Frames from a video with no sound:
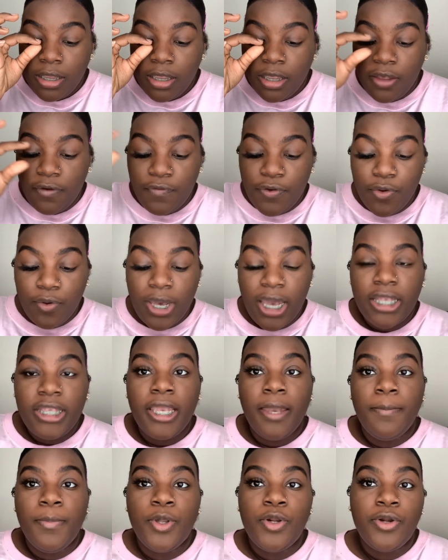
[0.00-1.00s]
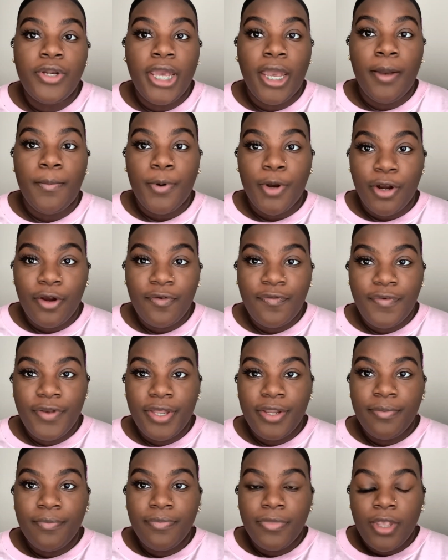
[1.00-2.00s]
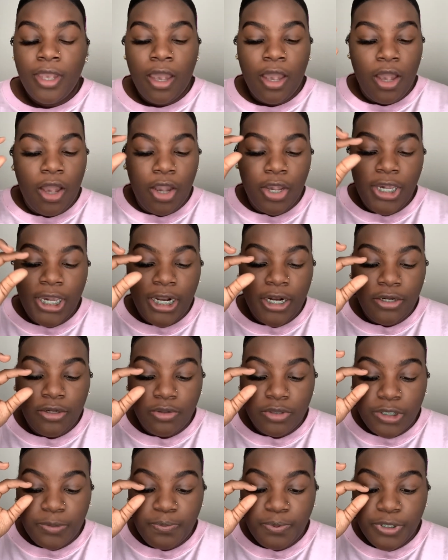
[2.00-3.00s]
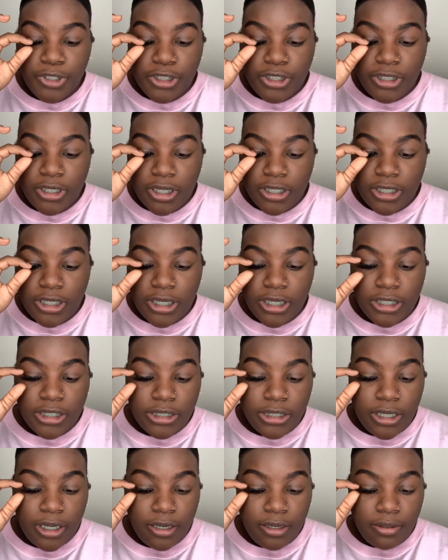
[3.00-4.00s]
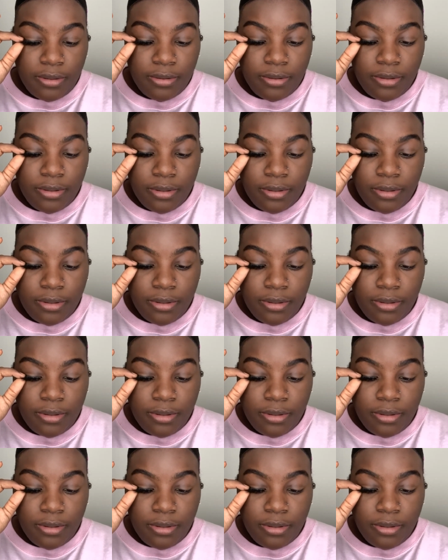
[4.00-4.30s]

If you got that middle down perfect, all you gotta do is push the other ends down.